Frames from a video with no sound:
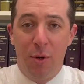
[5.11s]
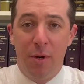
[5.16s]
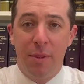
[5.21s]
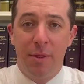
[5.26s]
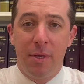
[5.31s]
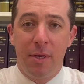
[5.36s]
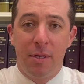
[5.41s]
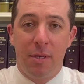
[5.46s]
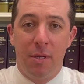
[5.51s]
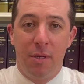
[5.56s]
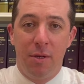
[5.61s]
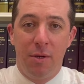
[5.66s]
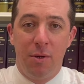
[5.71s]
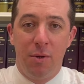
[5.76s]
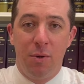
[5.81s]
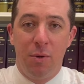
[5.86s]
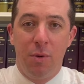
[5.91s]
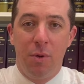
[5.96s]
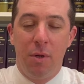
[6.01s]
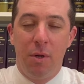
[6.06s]
thing to
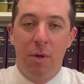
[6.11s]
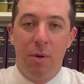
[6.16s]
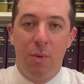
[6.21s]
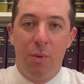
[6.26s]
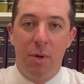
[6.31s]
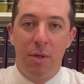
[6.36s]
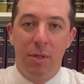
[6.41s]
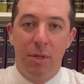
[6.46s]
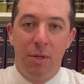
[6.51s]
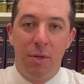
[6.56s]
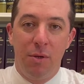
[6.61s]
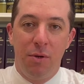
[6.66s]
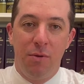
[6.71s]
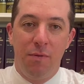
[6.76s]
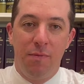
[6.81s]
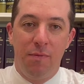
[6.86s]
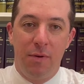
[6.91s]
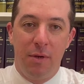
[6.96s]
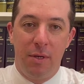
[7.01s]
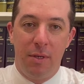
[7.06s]
do once
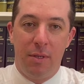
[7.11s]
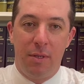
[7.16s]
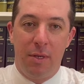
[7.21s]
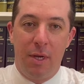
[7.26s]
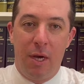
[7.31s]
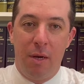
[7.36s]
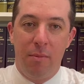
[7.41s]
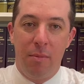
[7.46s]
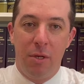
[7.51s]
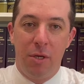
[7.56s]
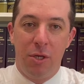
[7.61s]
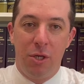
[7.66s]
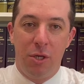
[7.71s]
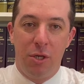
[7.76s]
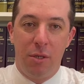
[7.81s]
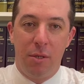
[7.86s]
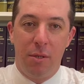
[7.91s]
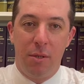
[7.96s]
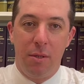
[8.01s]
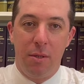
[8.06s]
you've
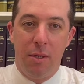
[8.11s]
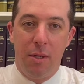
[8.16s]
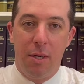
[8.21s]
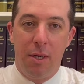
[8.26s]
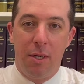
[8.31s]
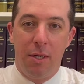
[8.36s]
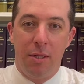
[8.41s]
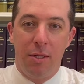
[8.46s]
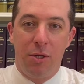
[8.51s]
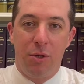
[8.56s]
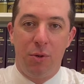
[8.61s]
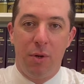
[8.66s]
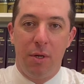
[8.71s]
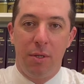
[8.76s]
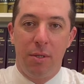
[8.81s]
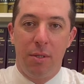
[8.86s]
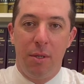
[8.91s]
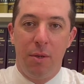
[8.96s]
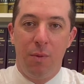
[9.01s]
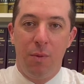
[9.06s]
established the
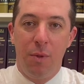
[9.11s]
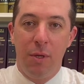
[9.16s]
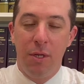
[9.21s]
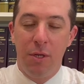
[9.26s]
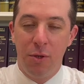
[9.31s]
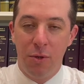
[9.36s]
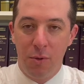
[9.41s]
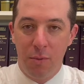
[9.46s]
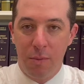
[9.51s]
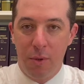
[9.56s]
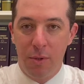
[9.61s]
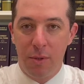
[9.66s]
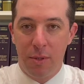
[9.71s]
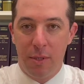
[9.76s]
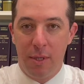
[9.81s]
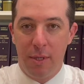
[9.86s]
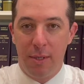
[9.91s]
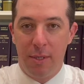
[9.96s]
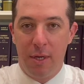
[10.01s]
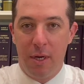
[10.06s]
trust that we do most
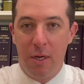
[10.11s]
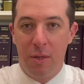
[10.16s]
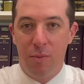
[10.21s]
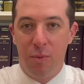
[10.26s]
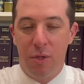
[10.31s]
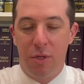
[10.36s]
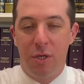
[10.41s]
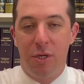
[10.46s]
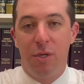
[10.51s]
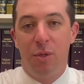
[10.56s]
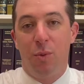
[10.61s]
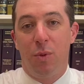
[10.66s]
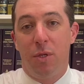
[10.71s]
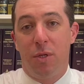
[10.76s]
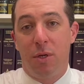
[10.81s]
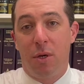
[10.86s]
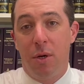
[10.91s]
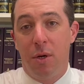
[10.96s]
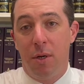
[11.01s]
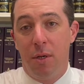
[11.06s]
of the time, which is what's
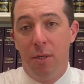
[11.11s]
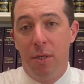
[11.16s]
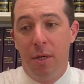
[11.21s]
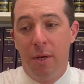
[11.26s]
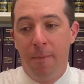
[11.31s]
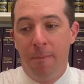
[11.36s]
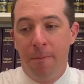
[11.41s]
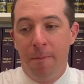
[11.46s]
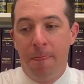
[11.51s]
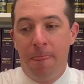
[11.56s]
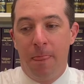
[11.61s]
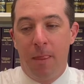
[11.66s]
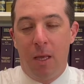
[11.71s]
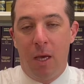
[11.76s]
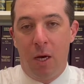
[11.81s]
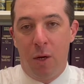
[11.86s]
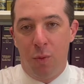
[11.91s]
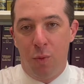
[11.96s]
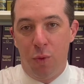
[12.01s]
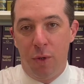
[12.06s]
called
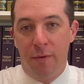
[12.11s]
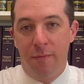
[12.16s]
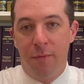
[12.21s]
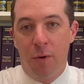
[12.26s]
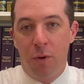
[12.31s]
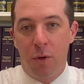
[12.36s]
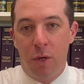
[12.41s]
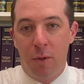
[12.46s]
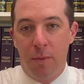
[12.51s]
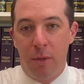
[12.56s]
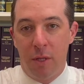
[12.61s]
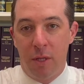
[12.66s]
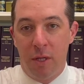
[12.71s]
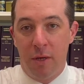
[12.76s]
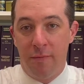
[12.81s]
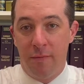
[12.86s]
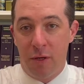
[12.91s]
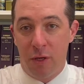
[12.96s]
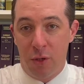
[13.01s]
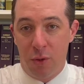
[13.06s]
a revocable
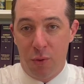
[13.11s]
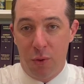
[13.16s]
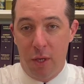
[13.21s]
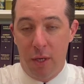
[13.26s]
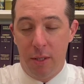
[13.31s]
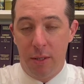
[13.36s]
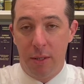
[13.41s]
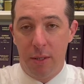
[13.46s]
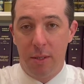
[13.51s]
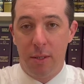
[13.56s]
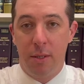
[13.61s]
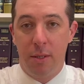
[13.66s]
living trust.